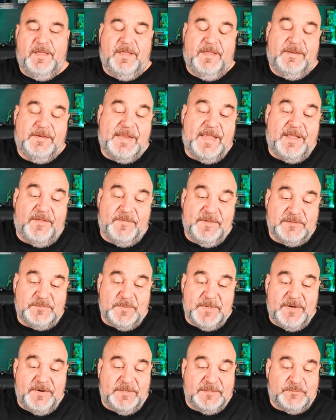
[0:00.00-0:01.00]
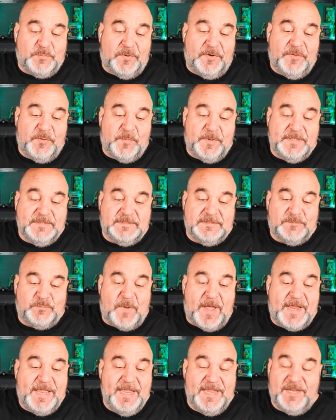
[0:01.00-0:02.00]
Now, this one here is one of the reasons
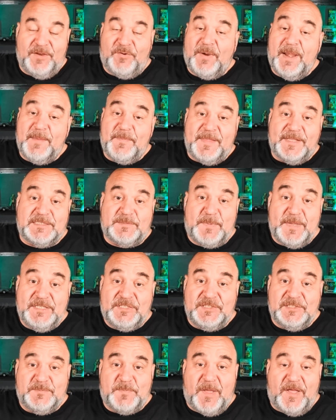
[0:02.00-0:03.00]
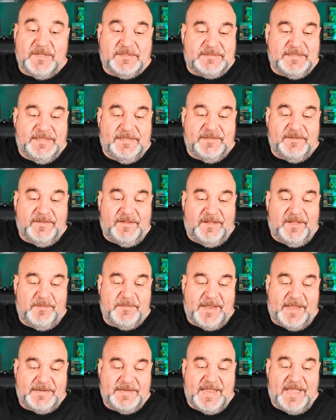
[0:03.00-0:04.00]
why I didn't grab that Species box set. I
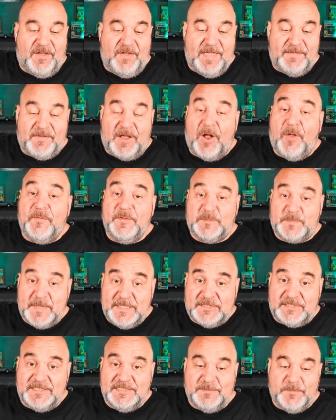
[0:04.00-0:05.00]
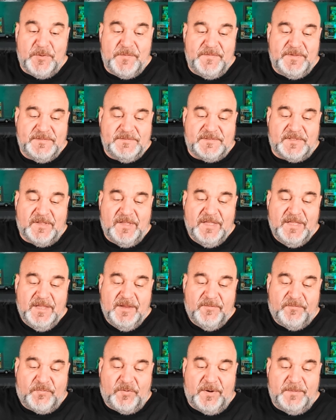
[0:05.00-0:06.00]
now have all the Species movies
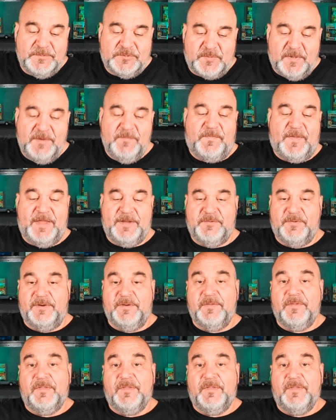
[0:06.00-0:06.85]
from Scream Factory,